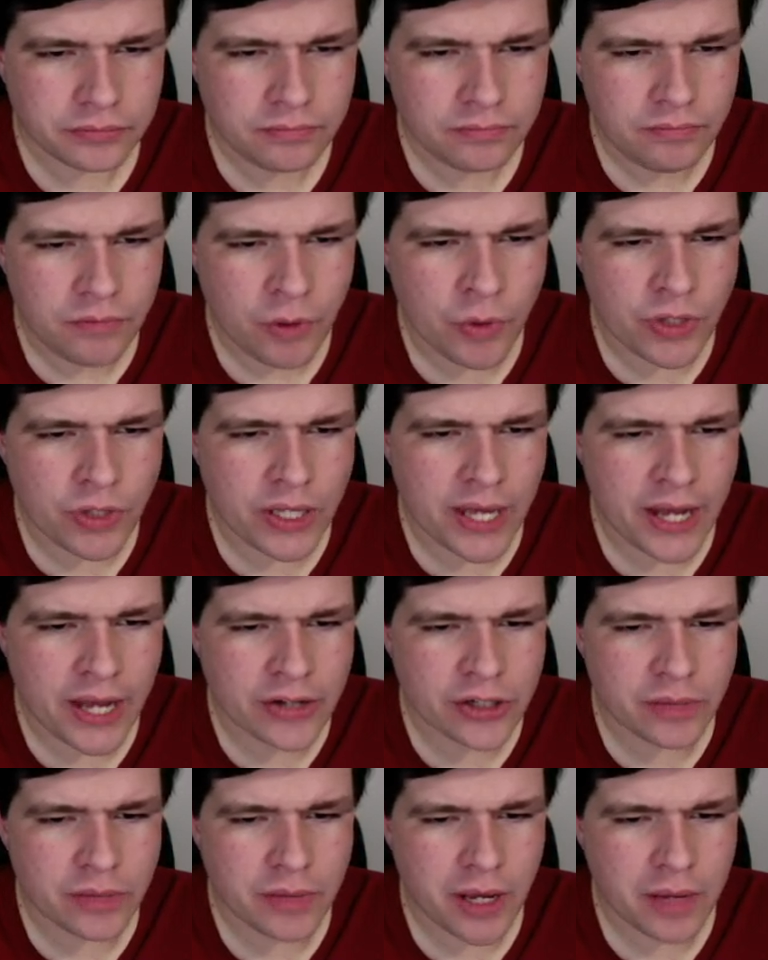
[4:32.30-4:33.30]
when the
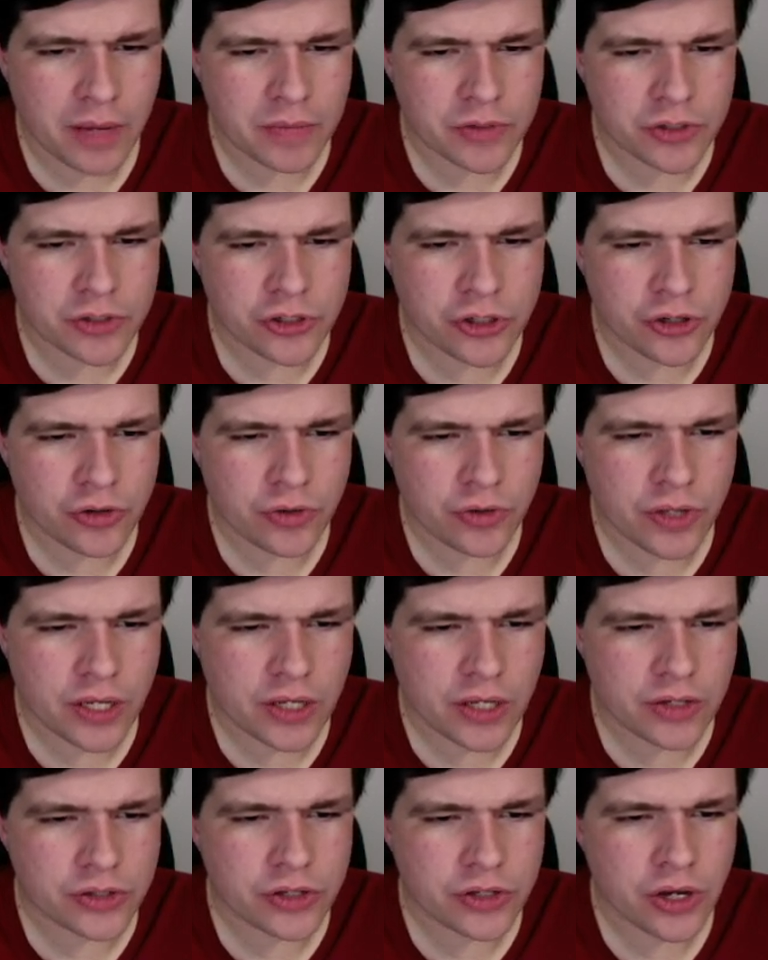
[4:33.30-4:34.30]
HMMs do
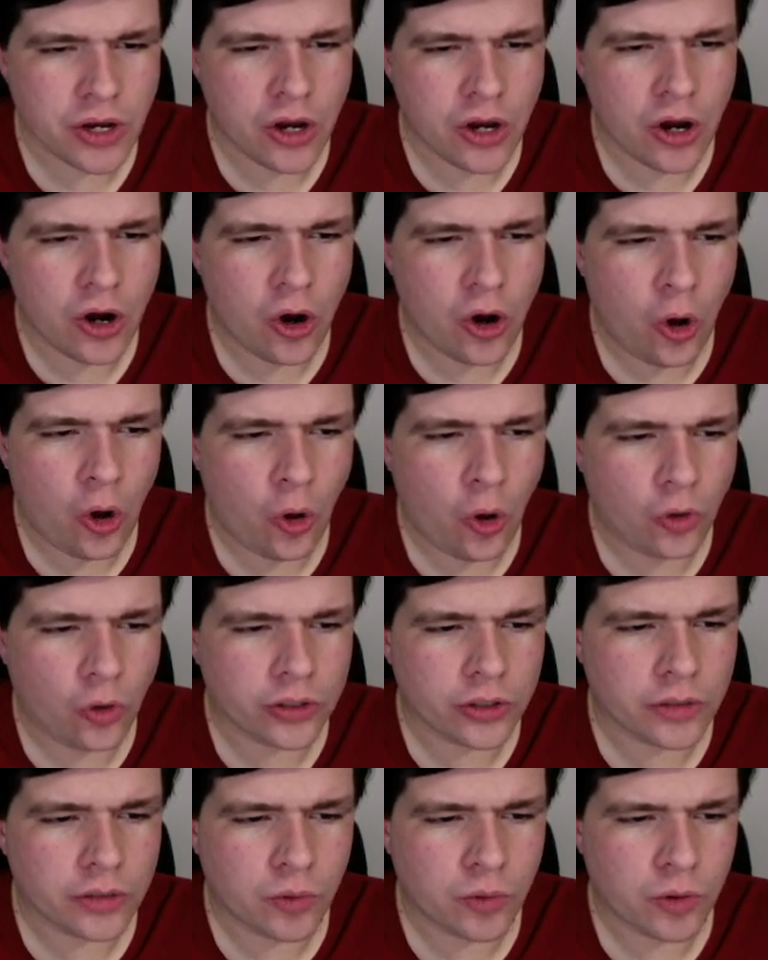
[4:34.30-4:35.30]
these
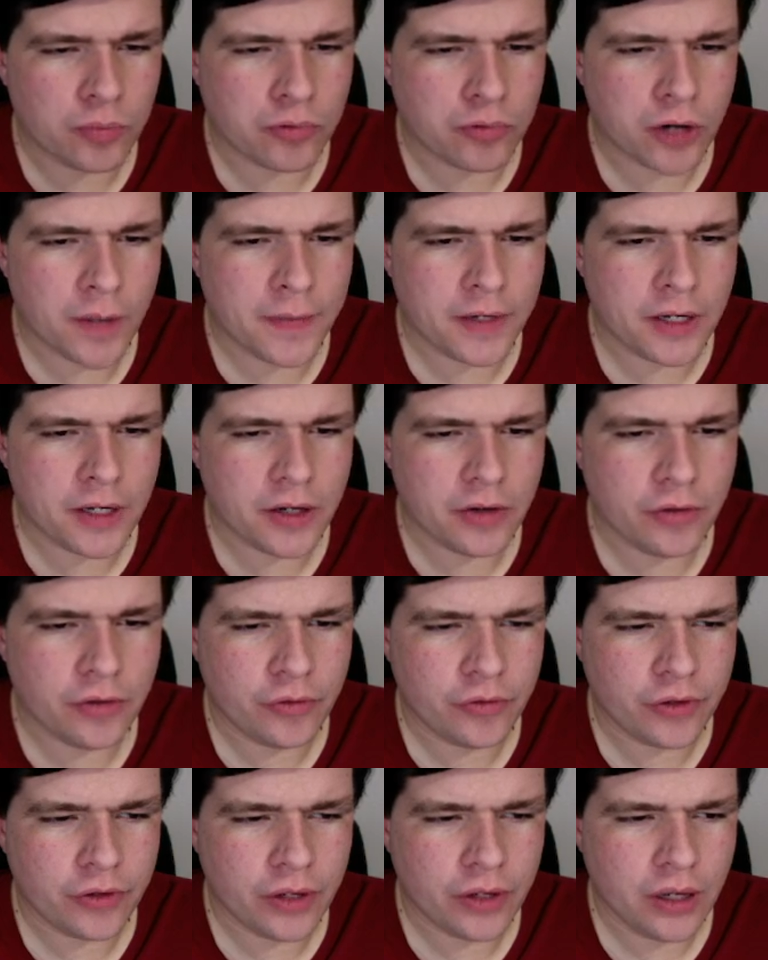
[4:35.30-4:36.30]
older, more
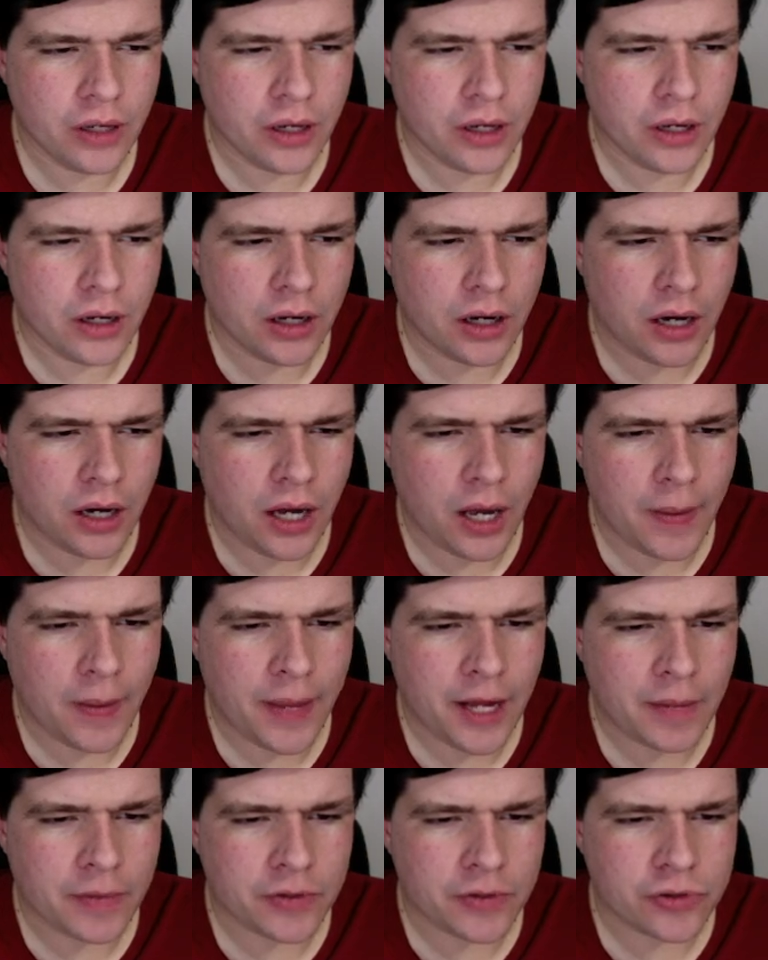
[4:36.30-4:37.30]
primitive
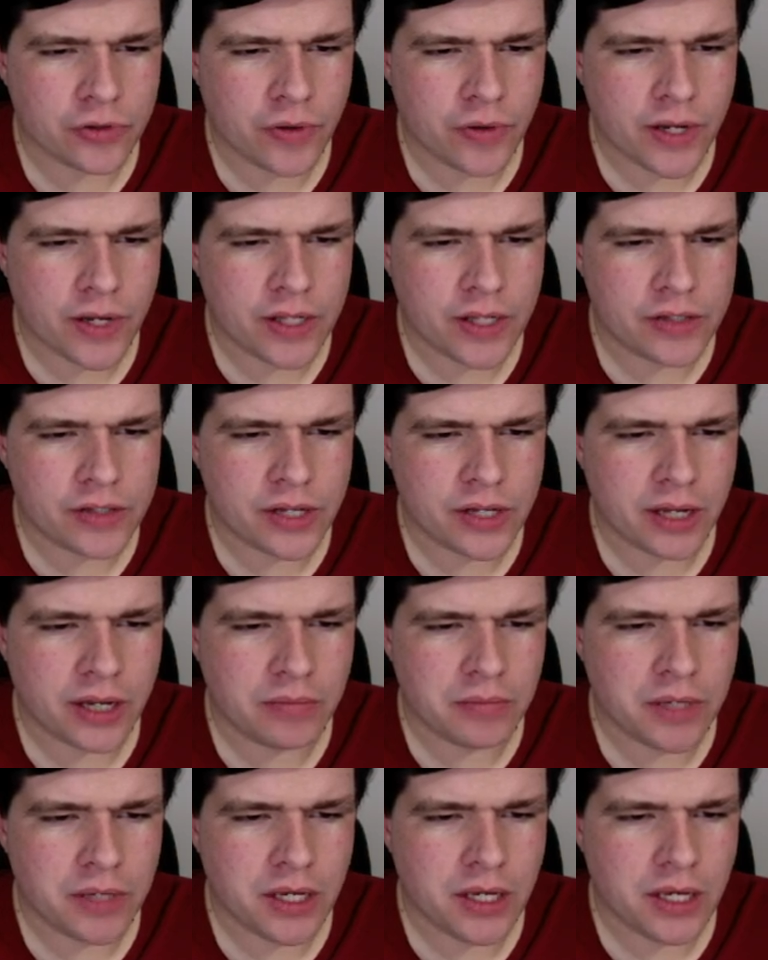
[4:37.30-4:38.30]
animal Zoids that
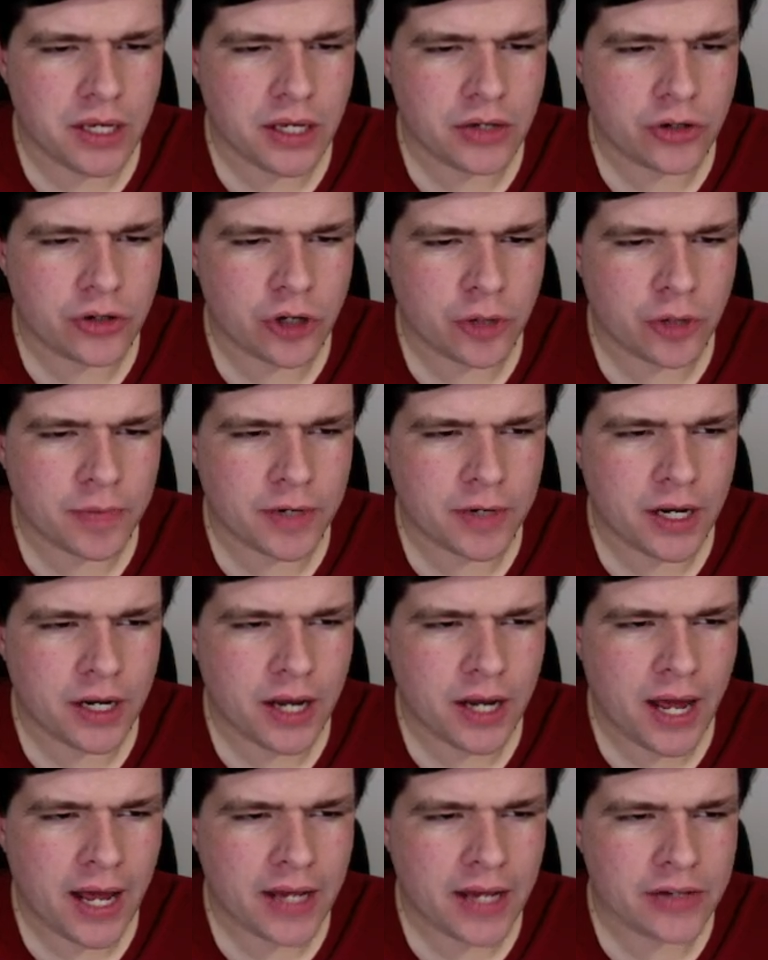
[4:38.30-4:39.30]
can be interpreted
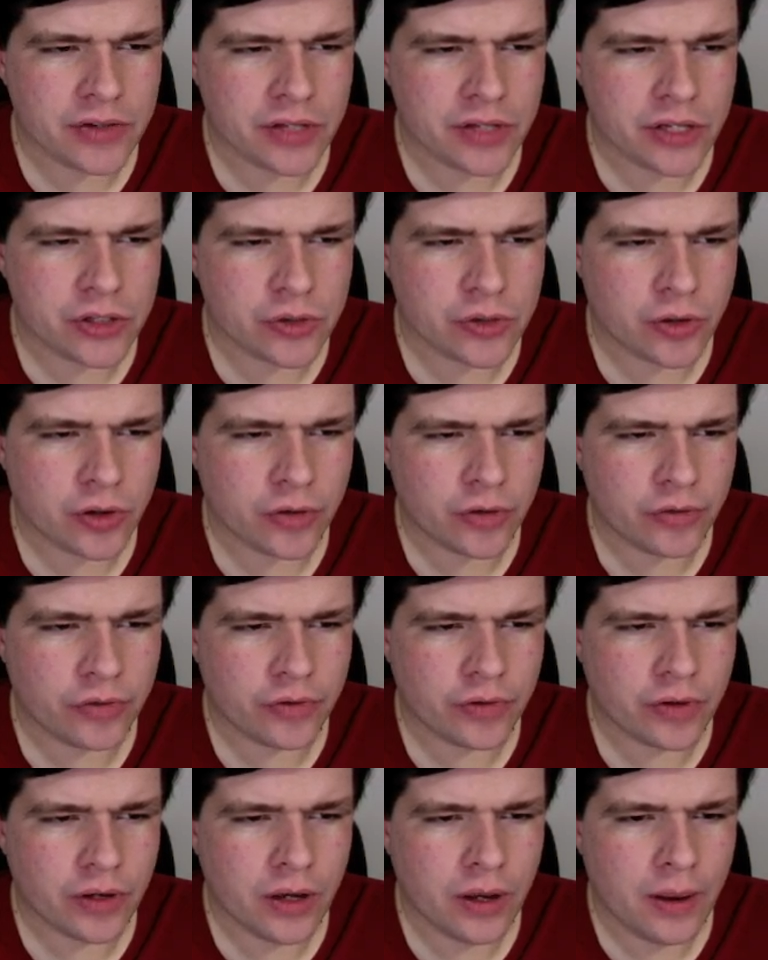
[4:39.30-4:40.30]
as these sort
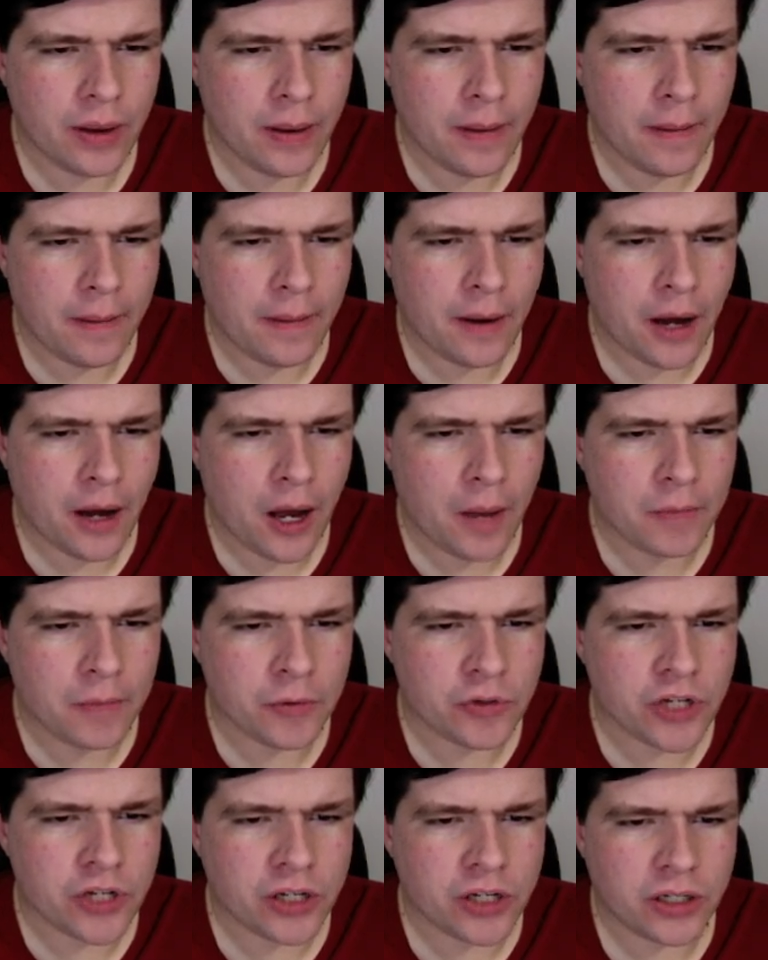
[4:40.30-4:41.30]
of
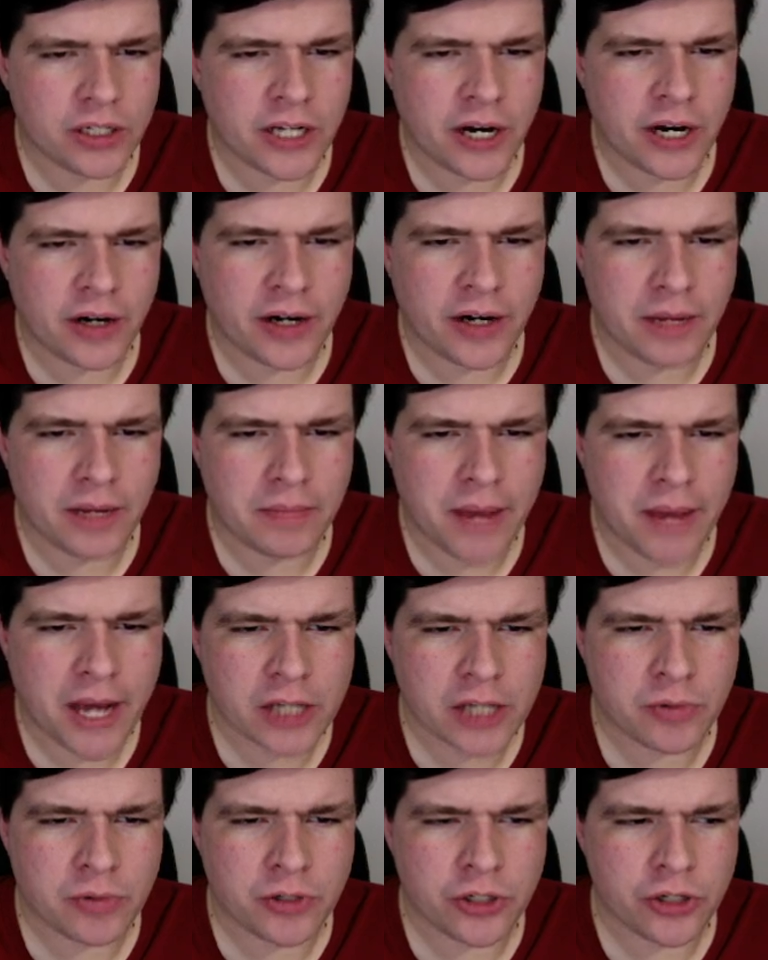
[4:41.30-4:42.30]
utilitarian,
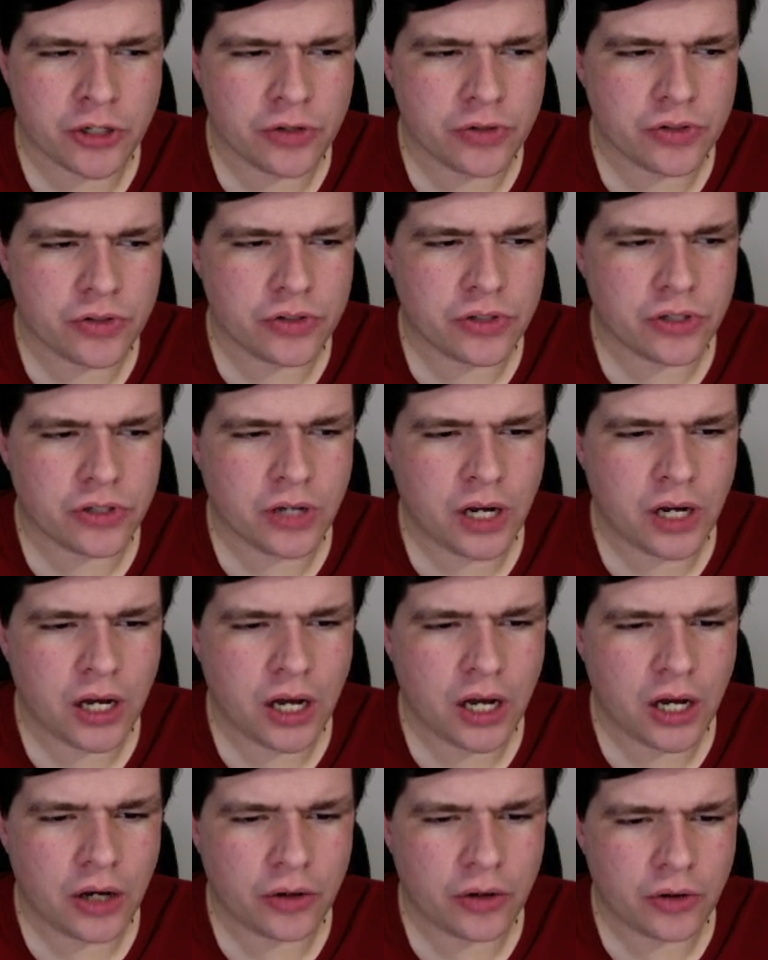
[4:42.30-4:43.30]
mass-produced
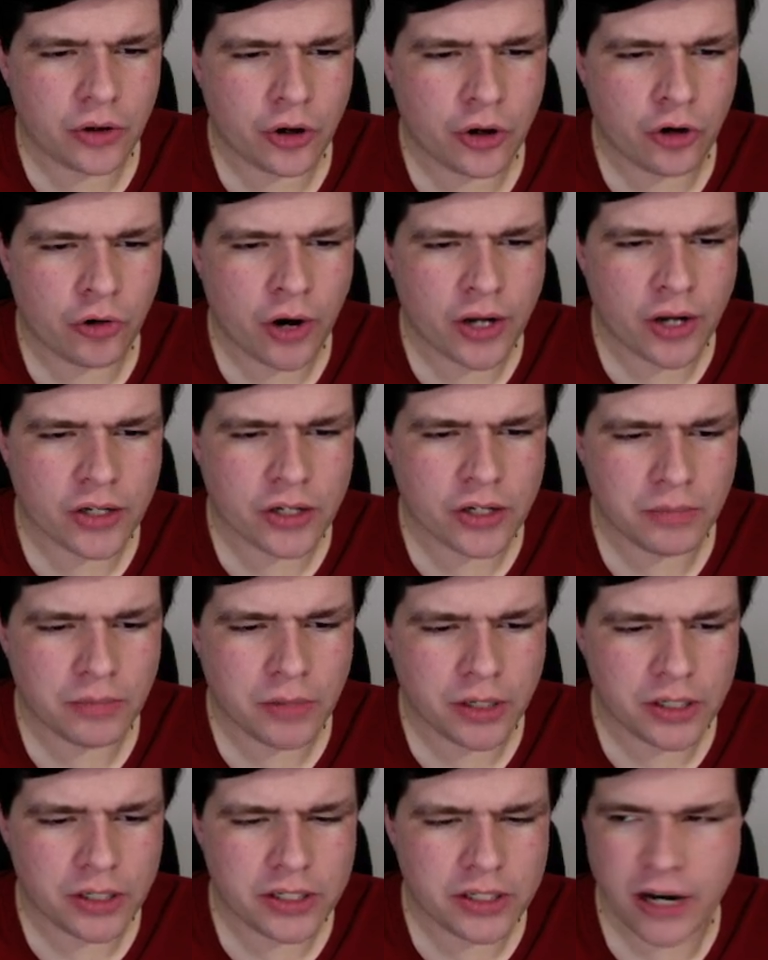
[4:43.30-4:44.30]
grunt
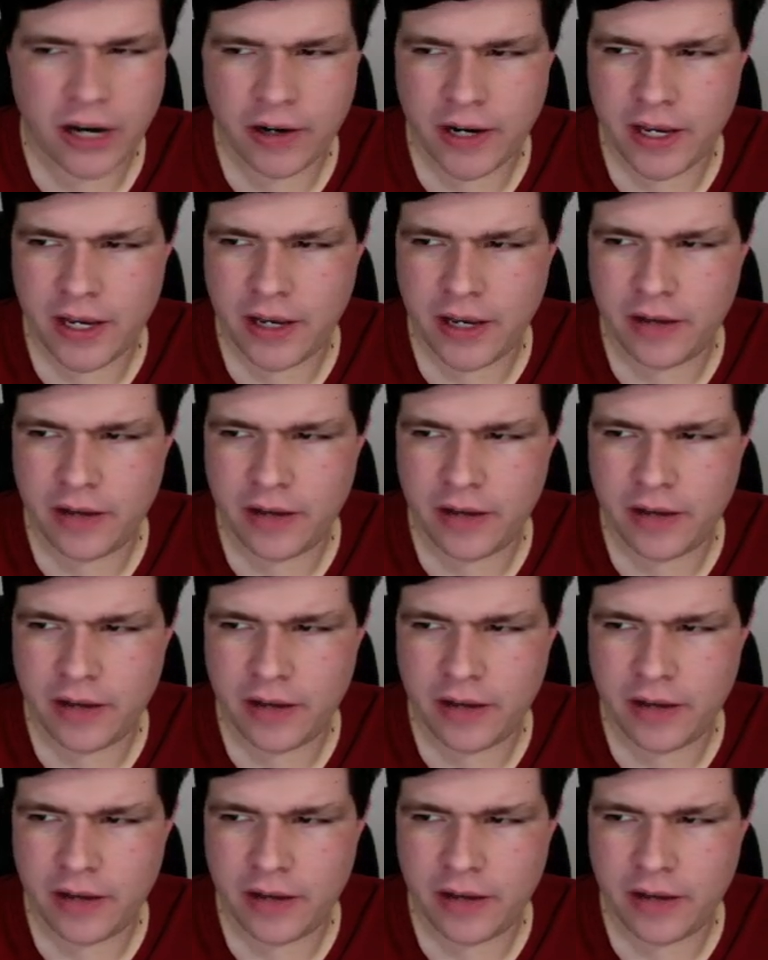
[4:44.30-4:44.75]
military